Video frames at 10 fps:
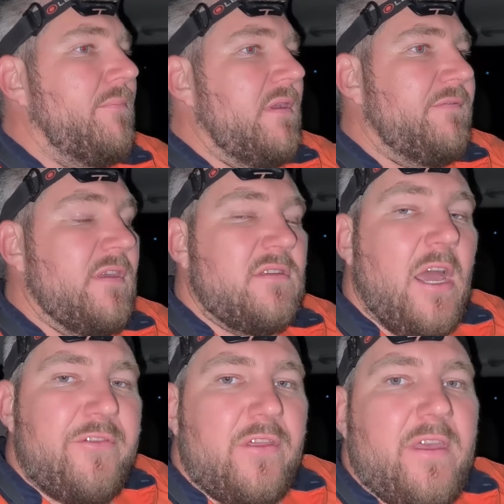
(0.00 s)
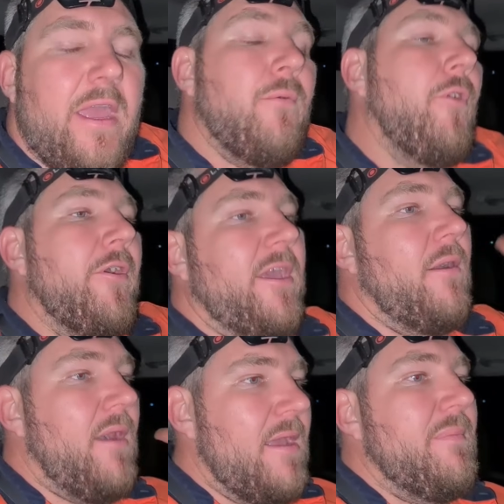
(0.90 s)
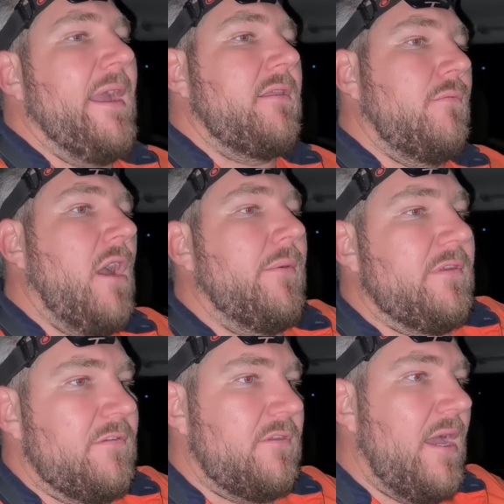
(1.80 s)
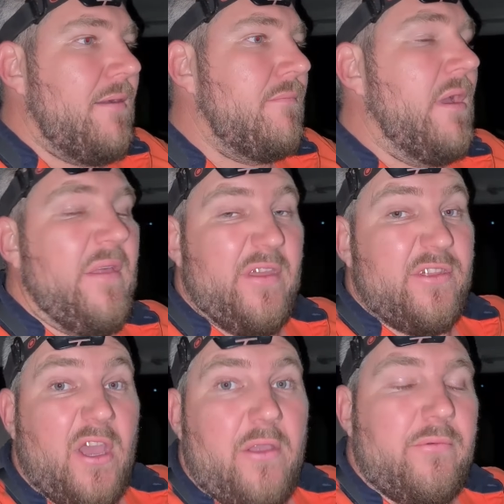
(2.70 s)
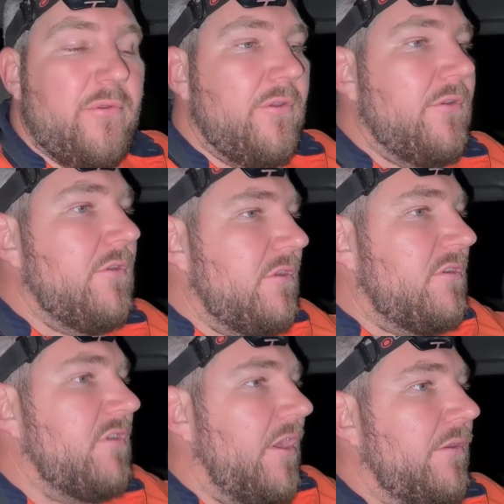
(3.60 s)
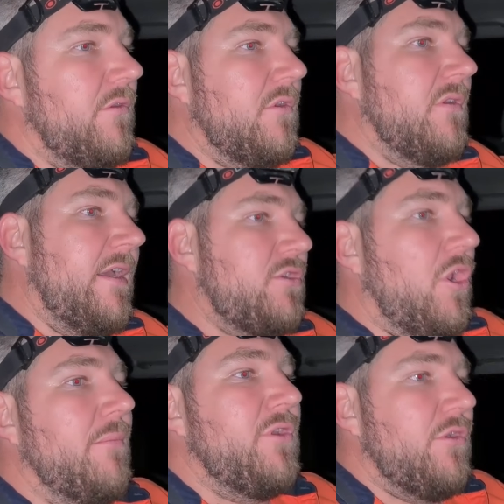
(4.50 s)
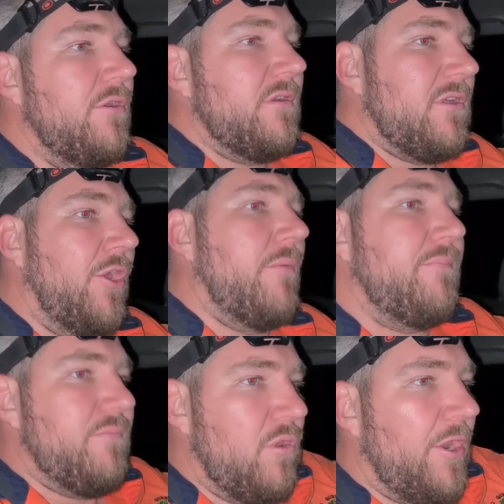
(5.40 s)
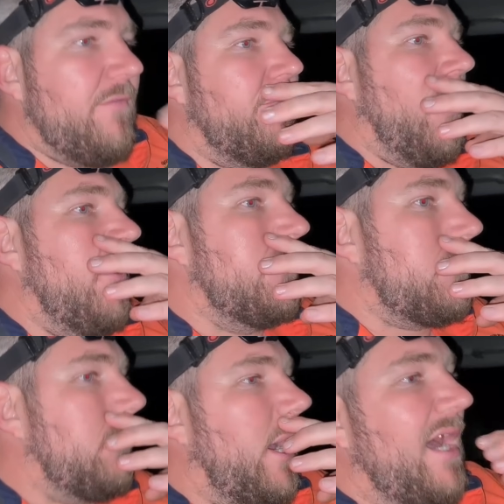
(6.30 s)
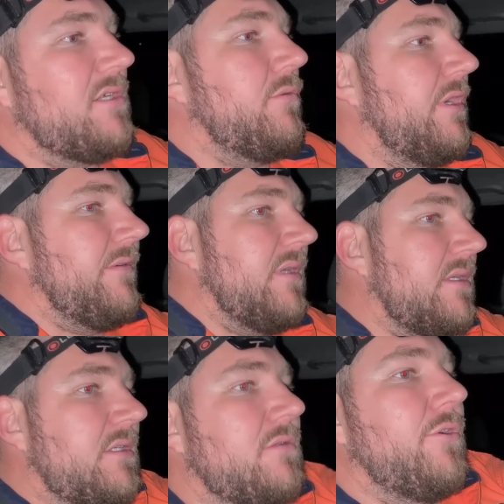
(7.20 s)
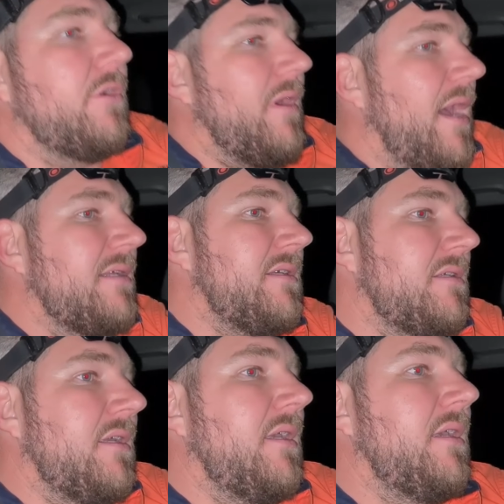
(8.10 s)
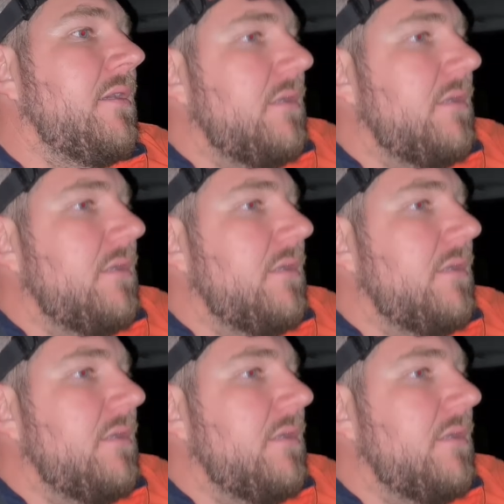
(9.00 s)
If there's nothing there, work our way back the way we just come, and then go. So that's what I'm doing. There's a lot of Rhodes grass or whatever this sort of grass is here.